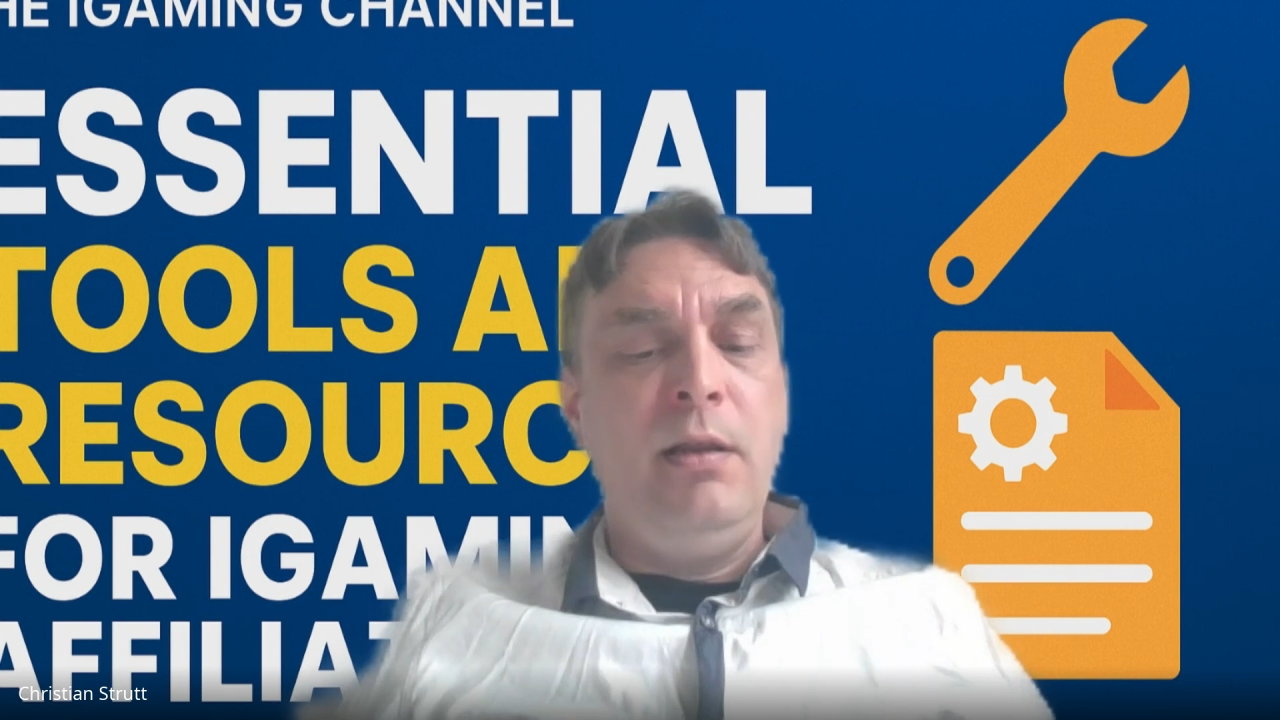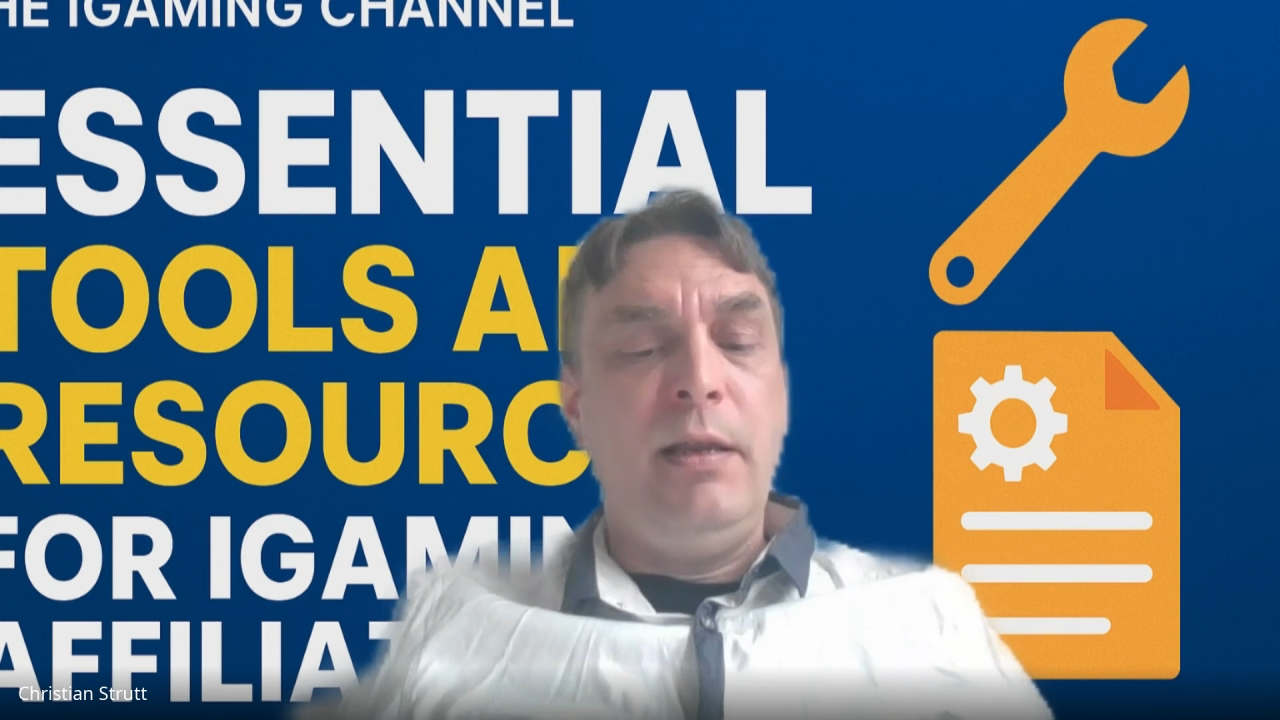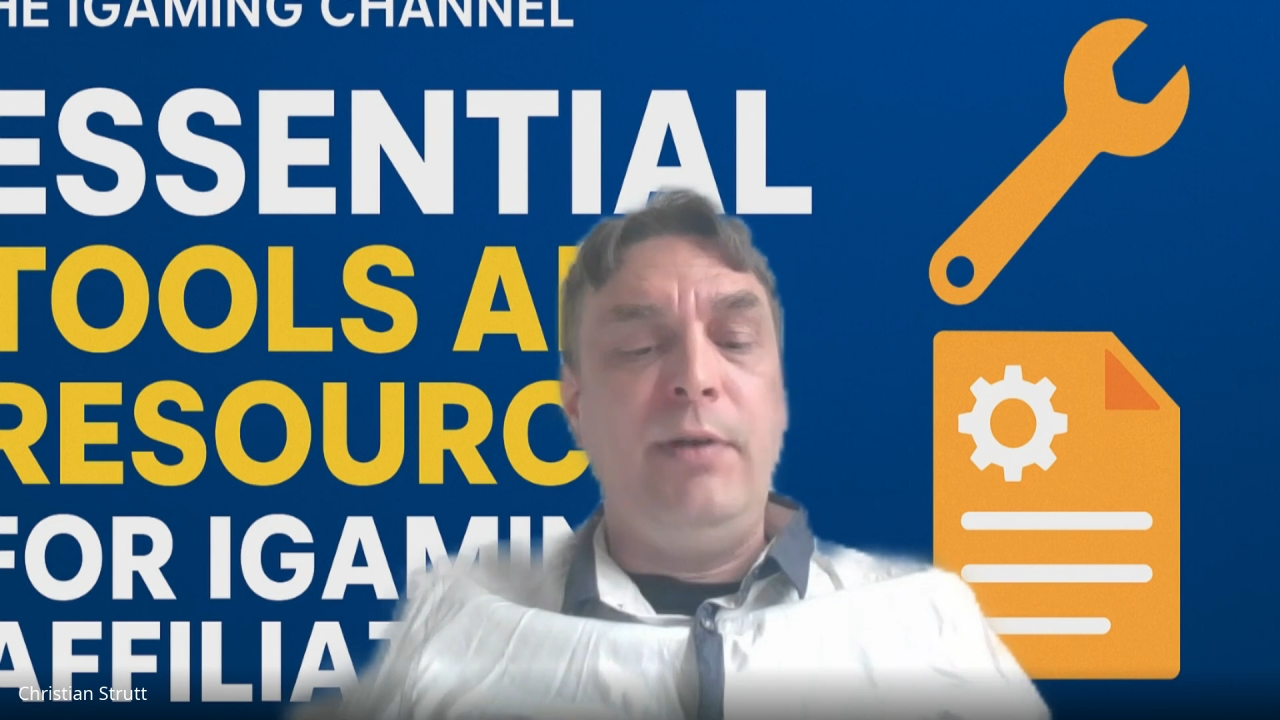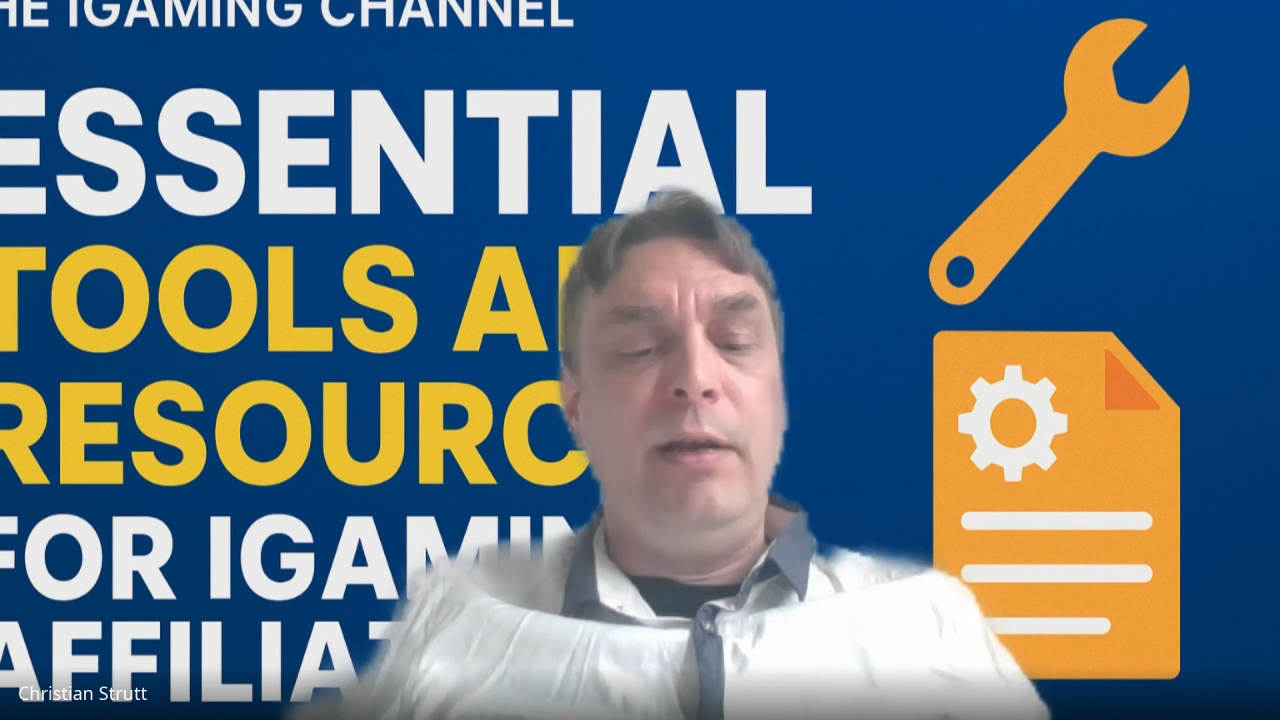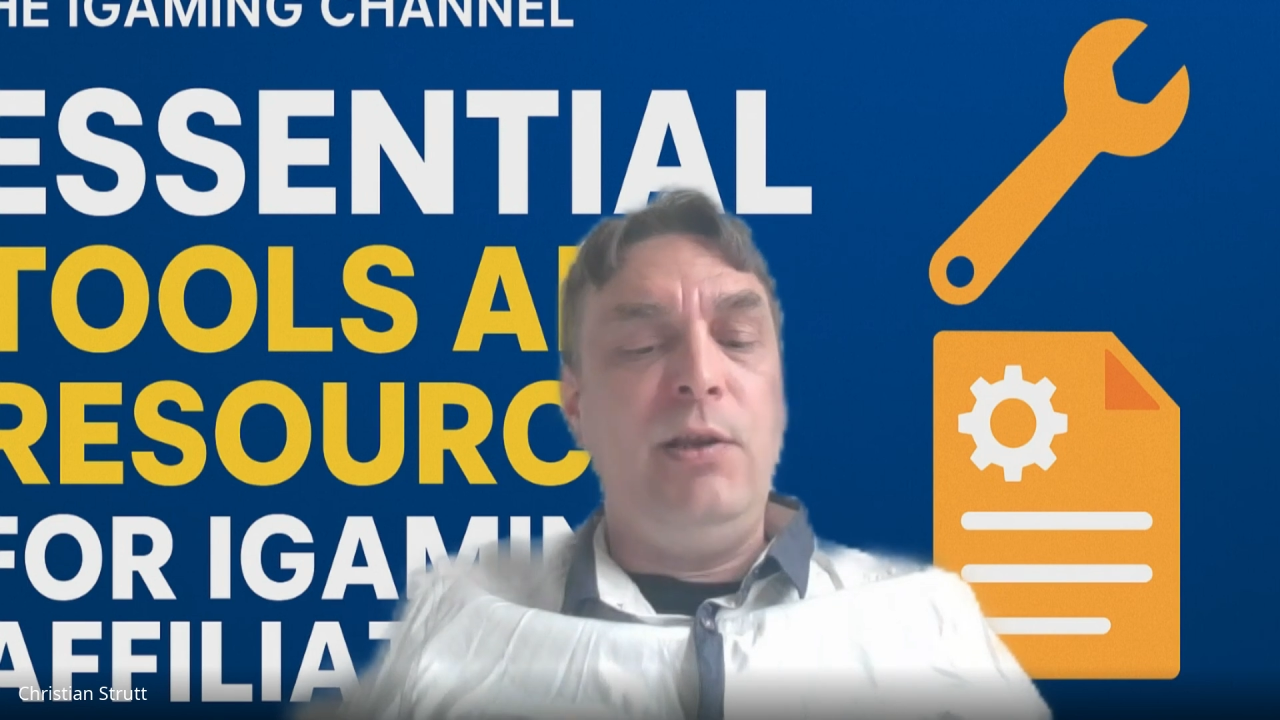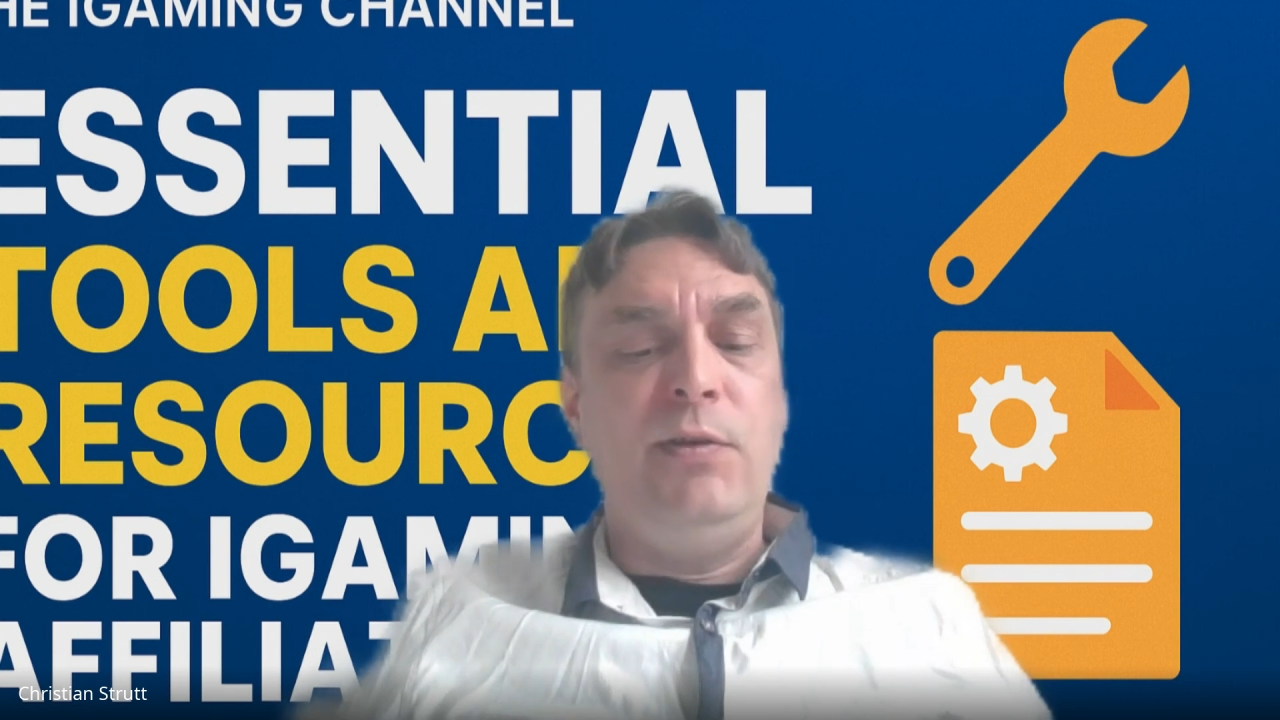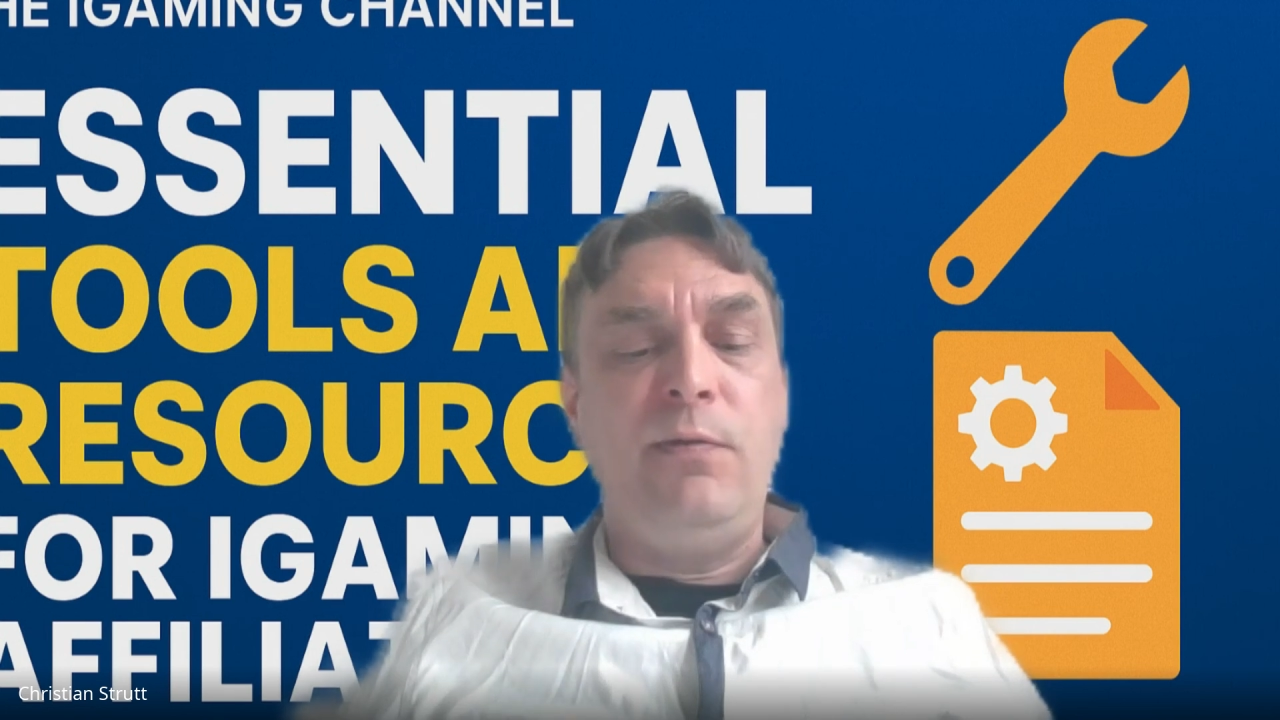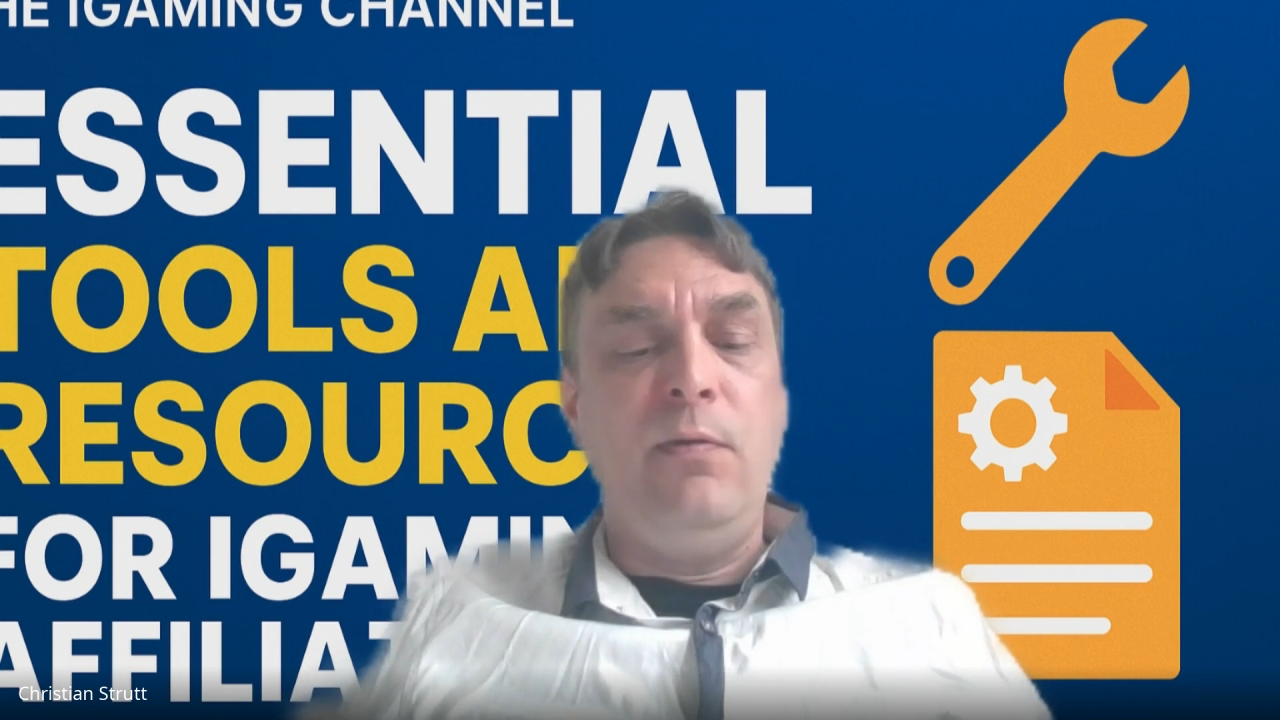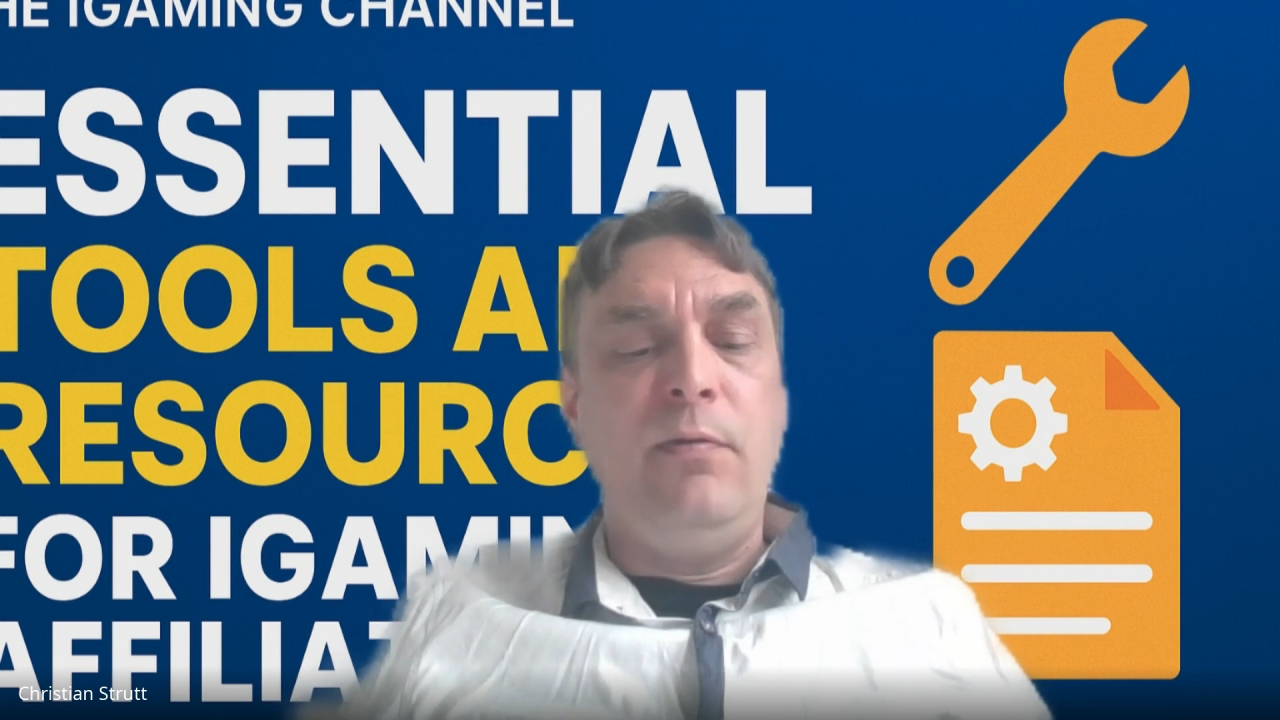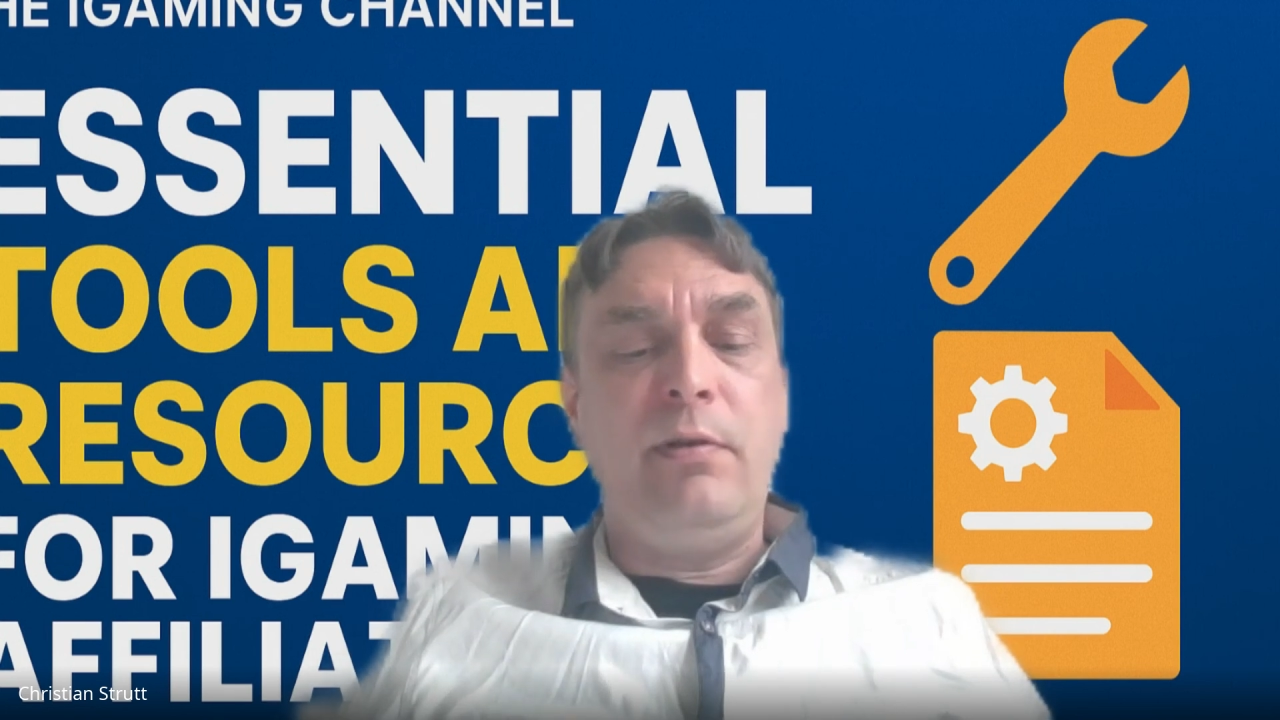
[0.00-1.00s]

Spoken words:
It's really useful for